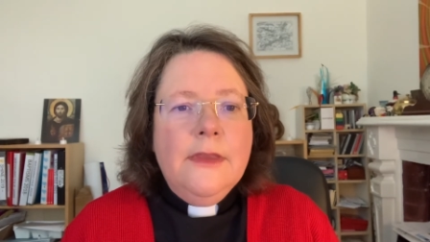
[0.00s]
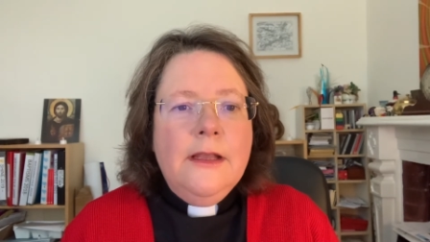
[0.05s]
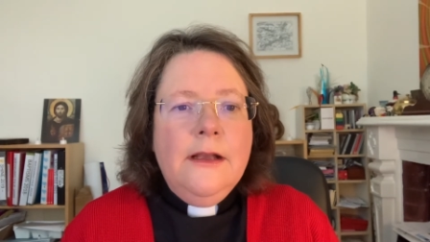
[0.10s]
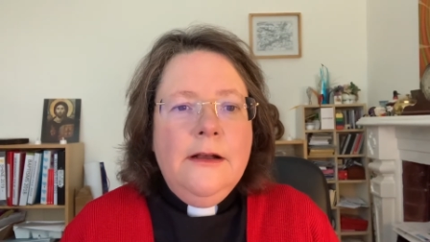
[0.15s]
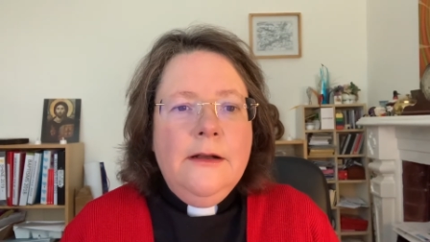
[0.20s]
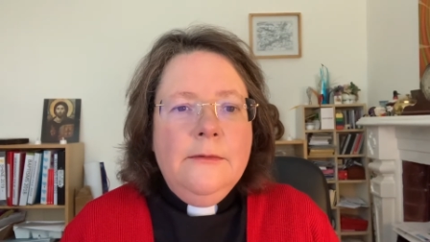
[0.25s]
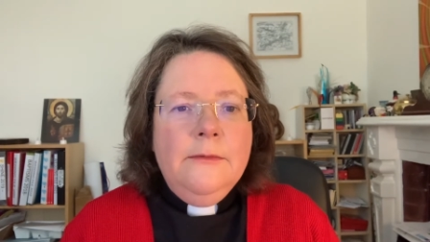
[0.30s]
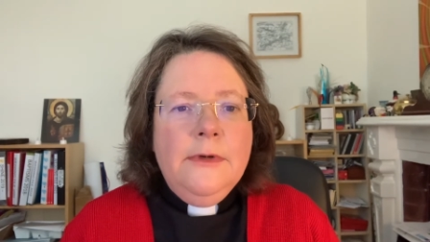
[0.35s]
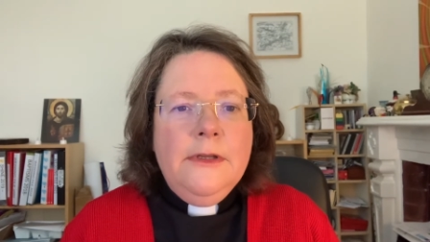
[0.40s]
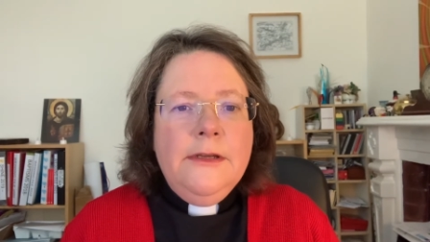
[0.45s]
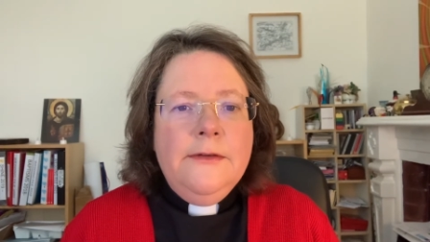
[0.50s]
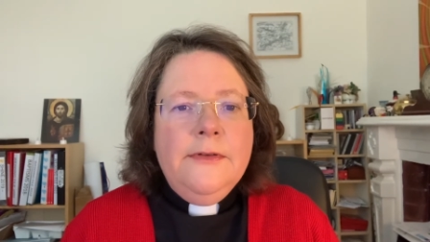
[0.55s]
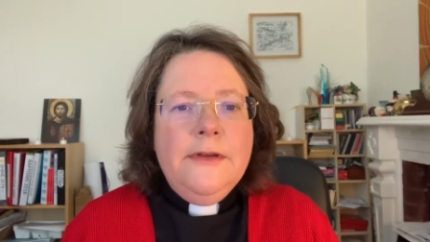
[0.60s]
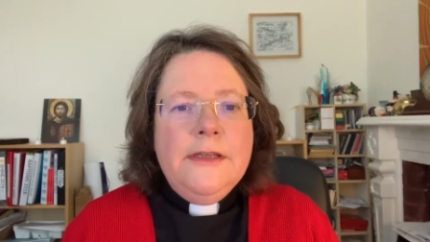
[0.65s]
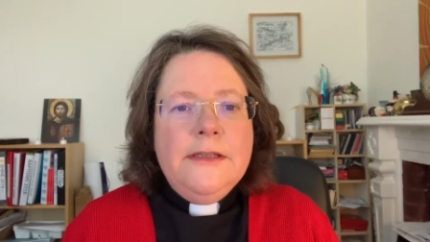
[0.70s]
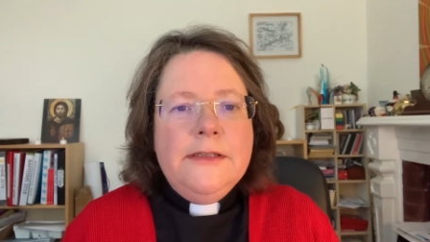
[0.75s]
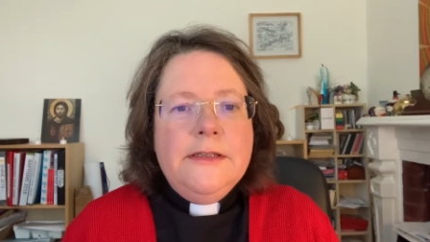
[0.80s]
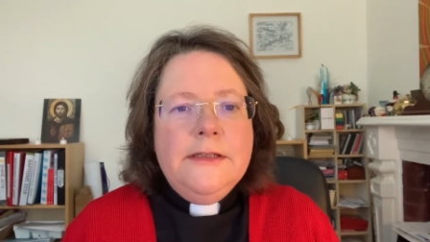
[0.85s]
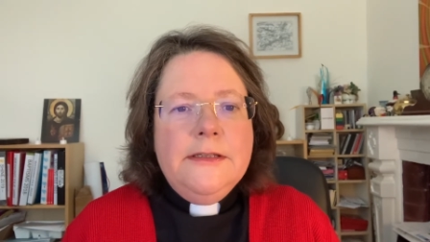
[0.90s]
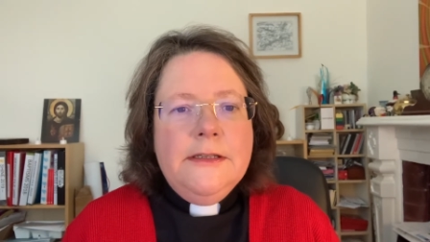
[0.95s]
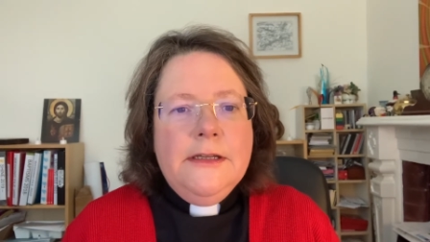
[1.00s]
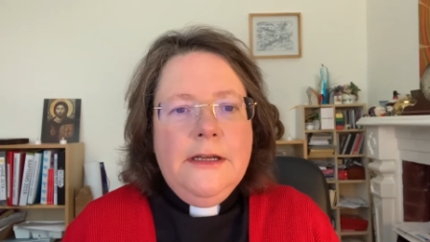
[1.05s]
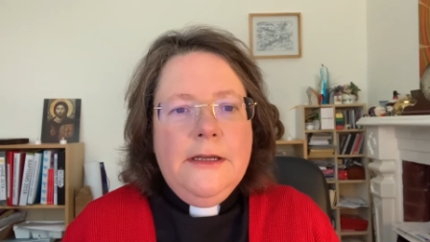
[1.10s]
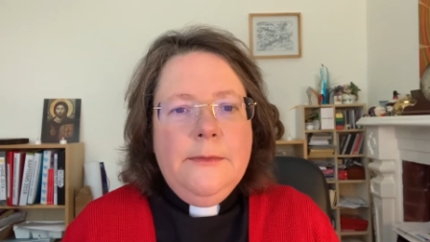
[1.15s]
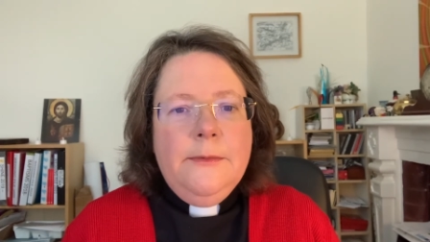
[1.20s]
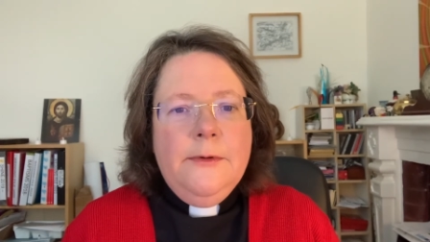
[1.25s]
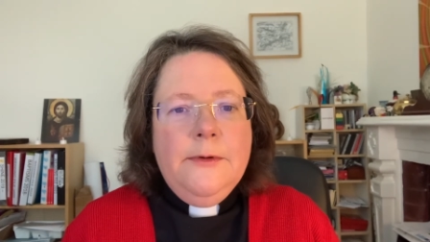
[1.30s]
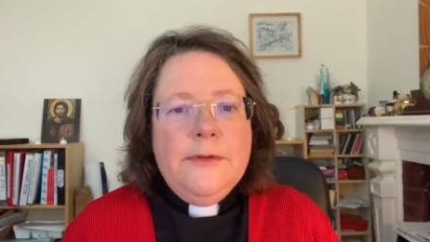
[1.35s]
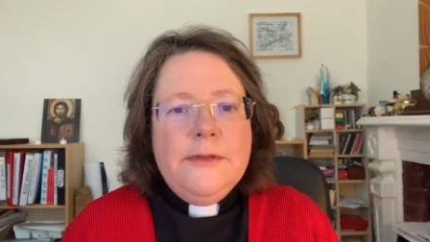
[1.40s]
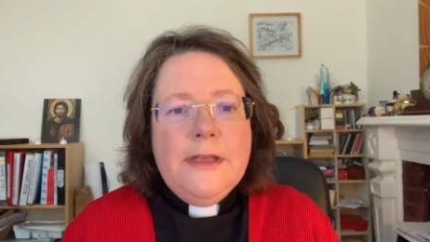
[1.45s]
One of his
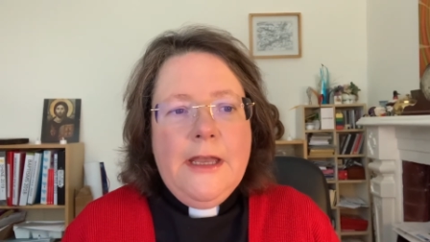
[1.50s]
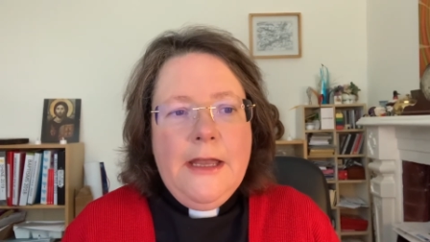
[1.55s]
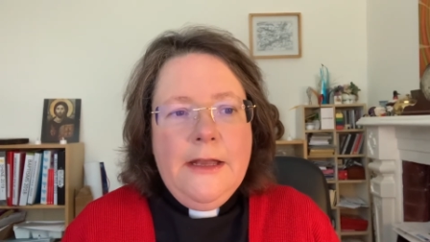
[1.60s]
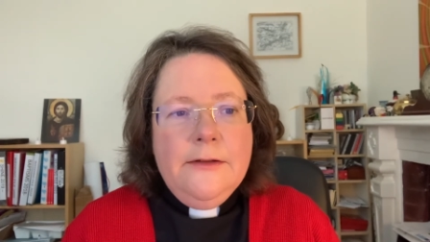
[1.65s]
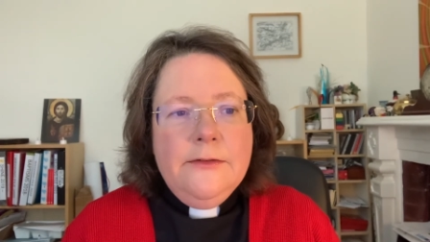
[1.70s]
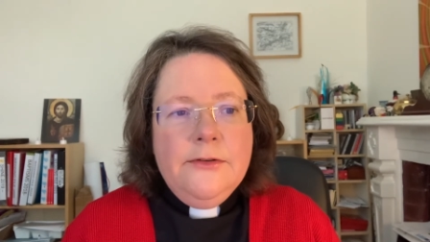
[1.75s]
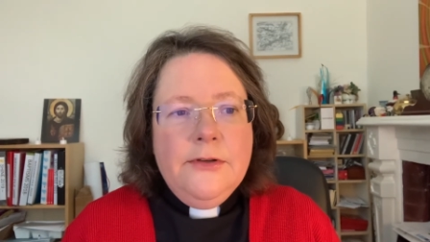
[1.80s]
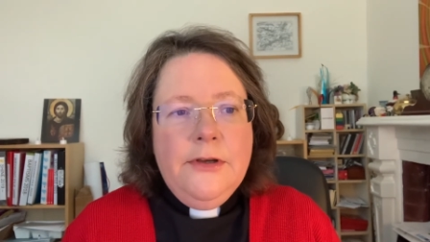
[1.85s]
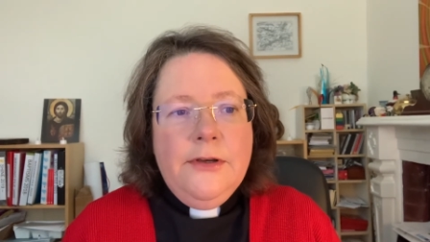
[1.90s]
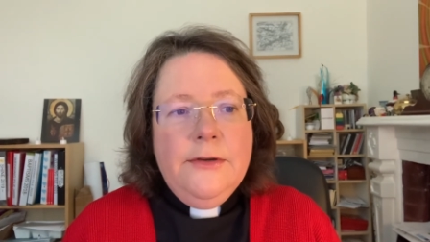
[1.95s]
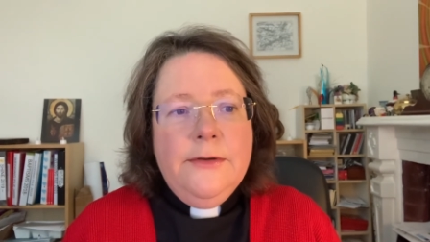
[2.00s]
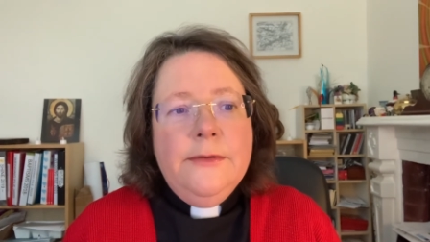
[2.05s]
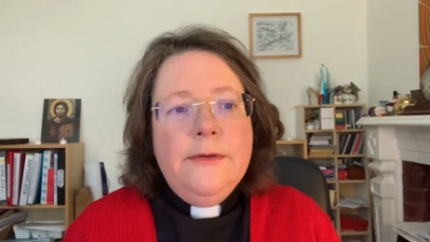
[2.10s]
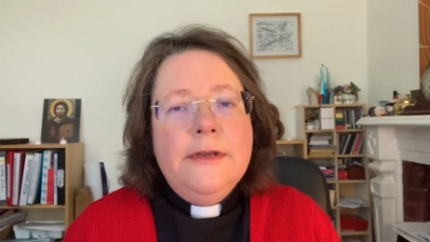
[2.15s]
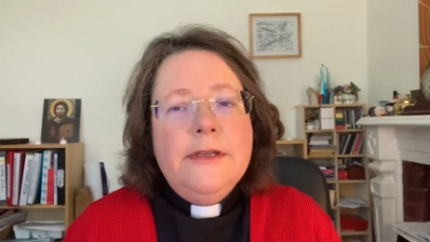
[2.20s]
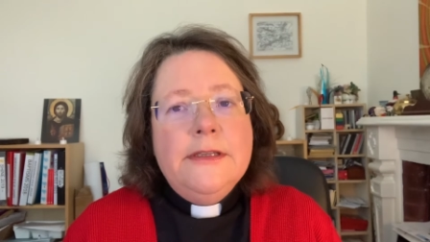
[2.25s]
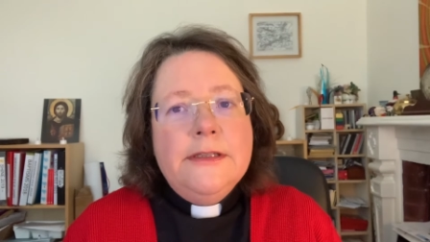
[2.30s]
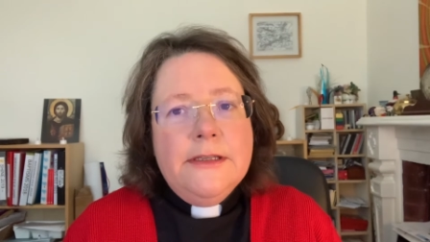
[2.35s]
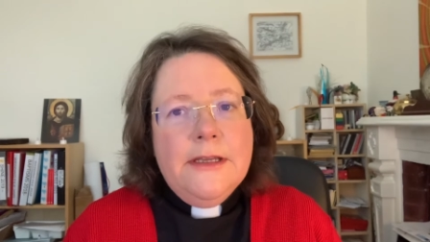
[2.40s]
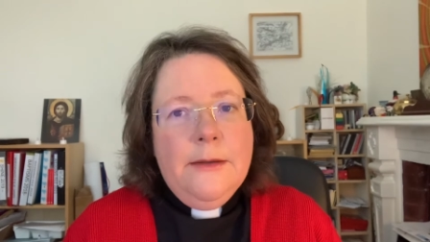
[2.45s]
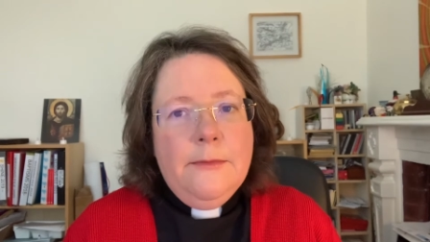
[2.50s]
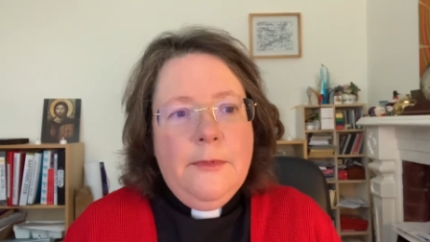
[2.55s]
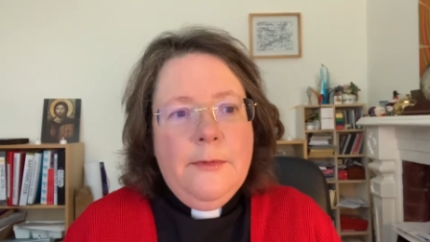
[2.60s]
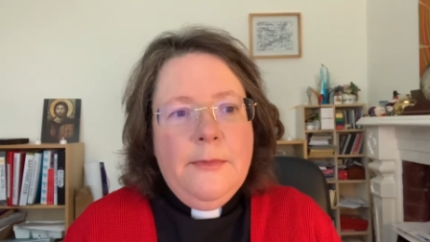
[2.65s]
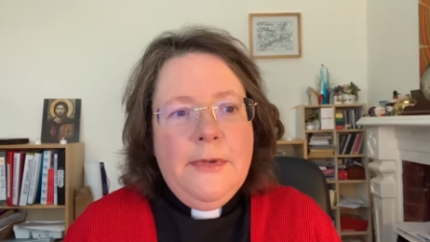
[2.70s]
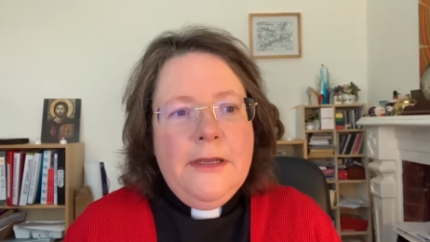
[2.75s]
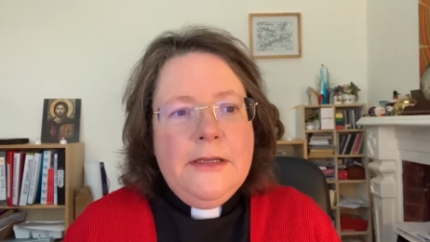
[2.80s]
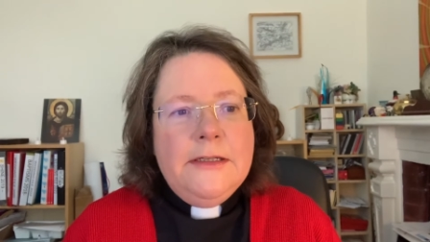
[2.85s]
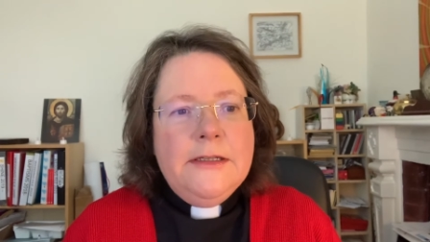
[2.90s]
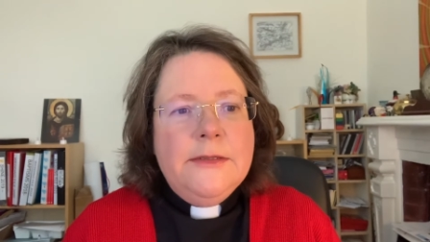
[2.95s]
disciples, Andrew, Simon
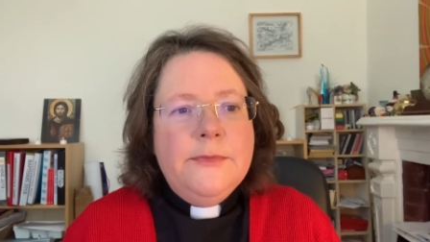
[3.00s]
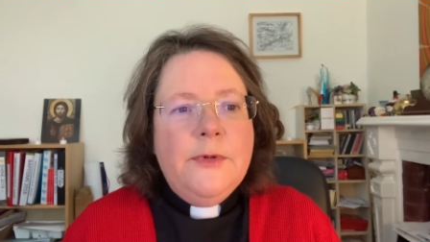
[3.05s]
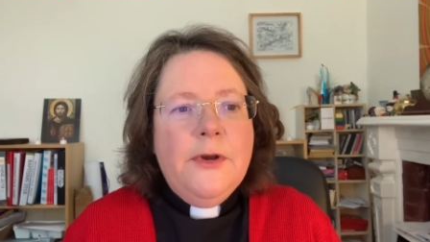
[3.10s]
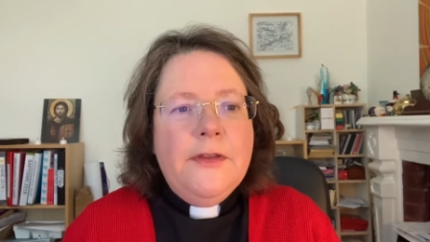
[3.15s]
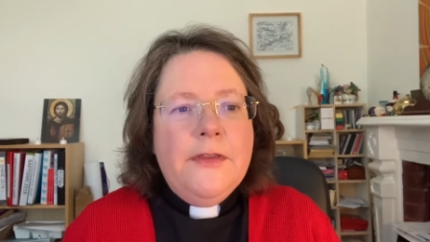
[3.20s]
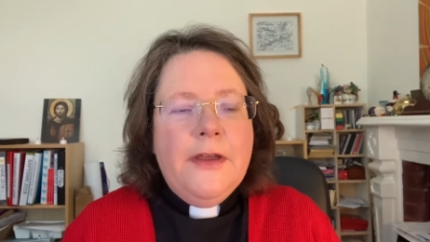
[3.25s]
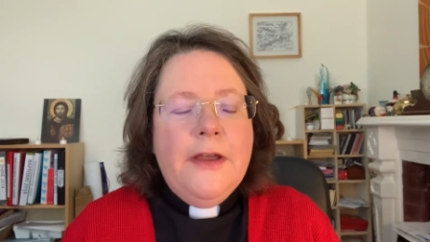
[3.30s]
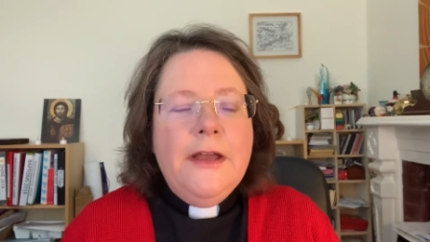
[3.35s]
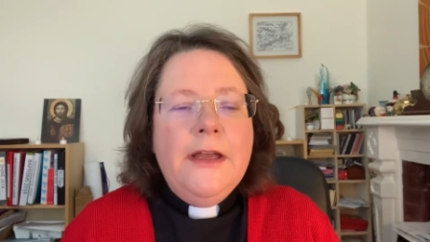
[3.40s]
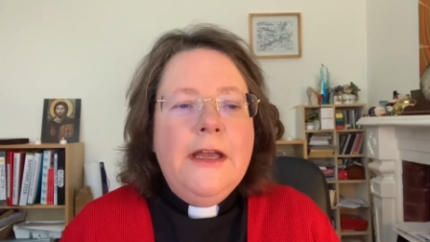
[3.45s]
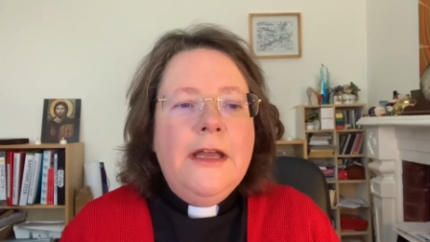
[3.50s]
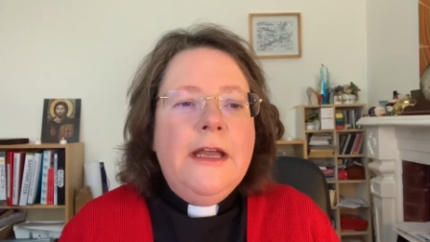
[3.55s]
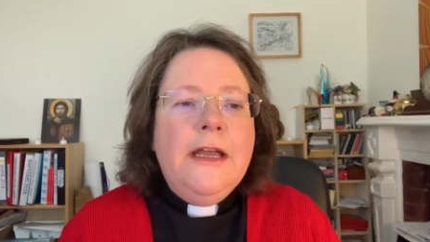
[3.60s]
Peter's brother,